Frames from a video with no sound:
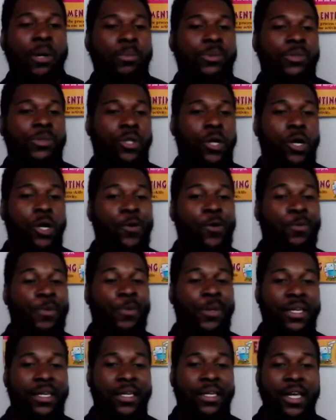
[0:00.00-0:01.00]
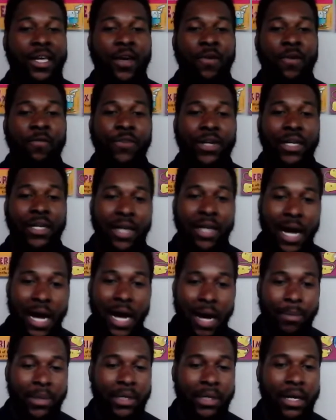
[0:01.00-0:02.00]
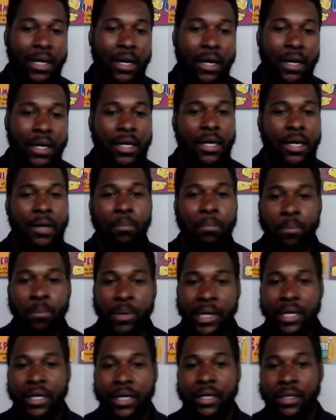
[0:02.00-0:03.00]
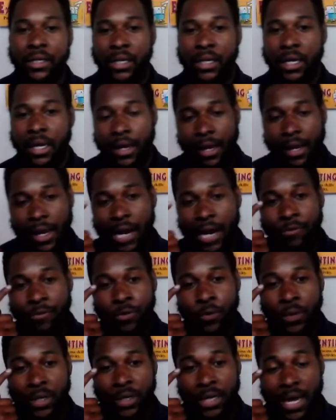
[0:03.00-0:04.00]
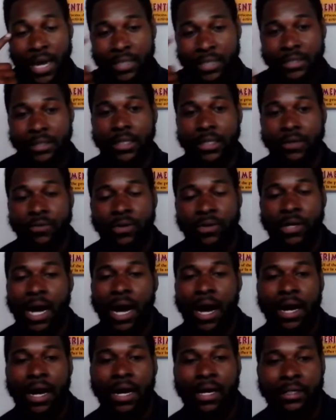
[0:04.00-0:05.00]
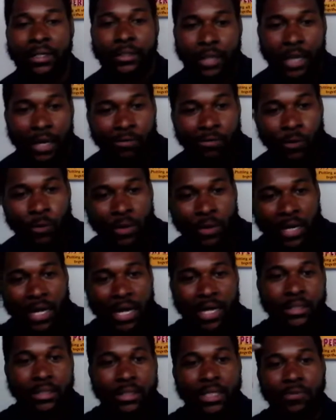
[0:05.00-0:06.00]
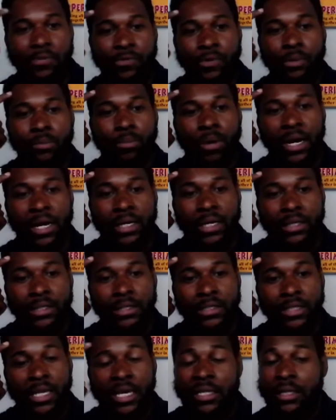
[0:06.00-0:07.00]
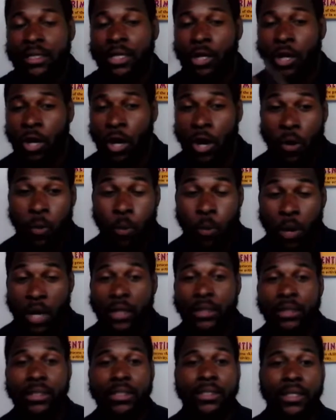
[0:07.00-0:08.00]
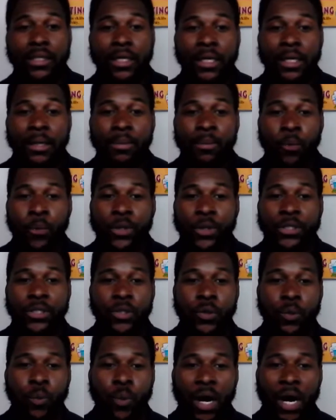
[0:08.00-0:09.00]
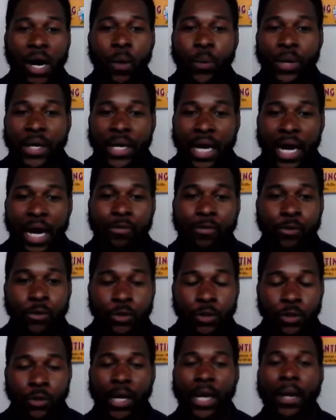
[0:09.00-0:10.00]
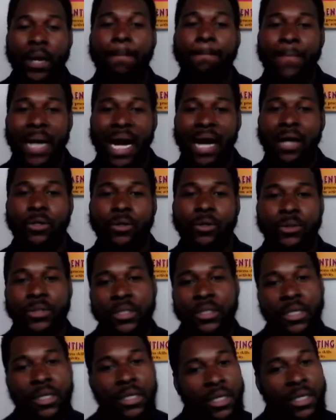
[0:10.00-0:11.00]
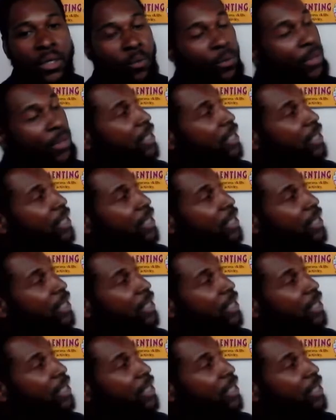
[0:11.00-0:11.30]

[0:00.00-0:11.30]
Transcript: observing phenomena, but everyone has different eyes, everyone has different brains. They all work the same, which is why we have to create models. We